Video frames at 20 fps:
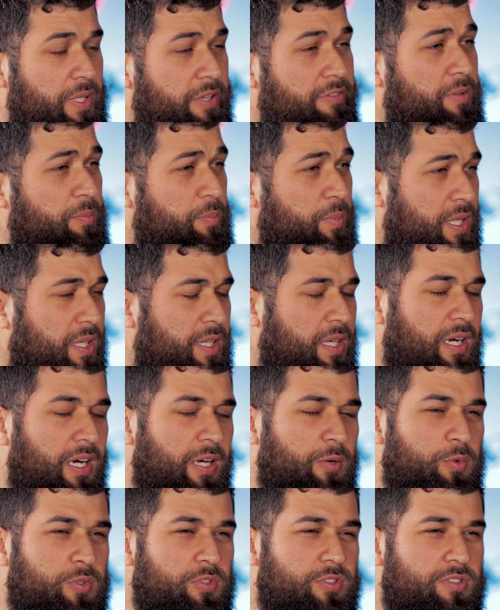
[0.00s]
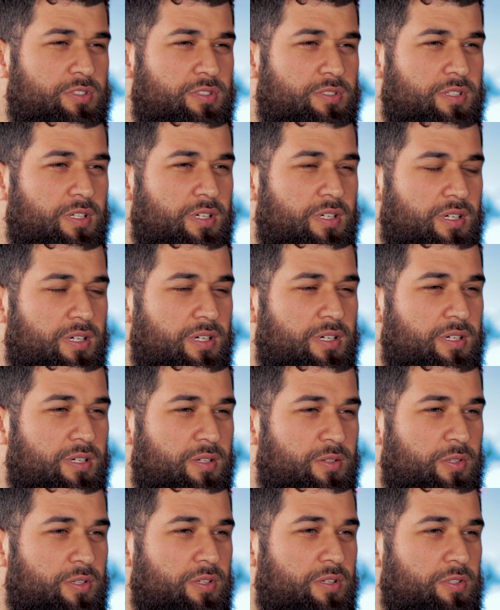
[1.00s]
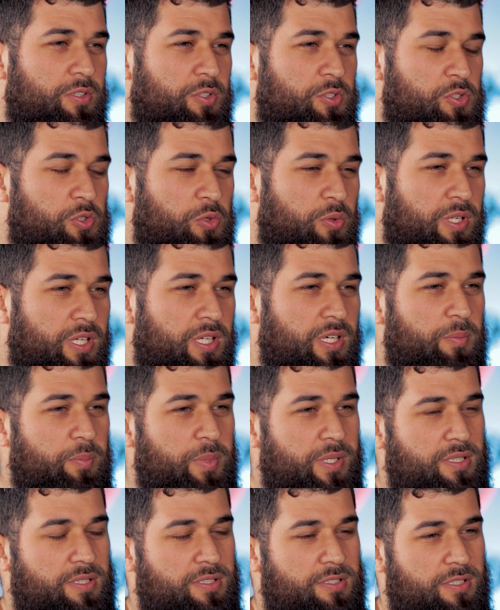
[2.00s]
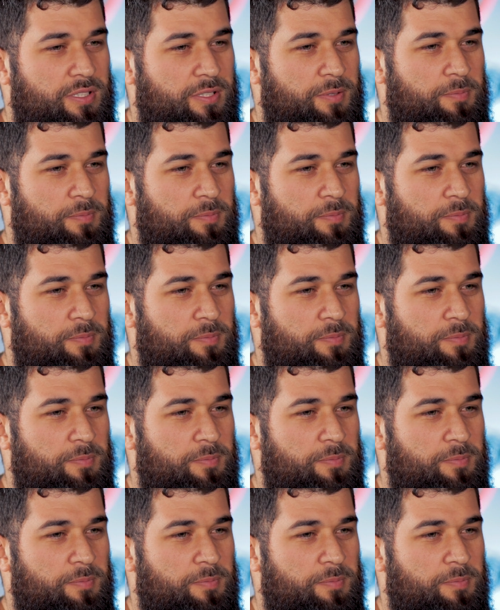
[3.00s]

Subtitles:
even me, that I was usually a bit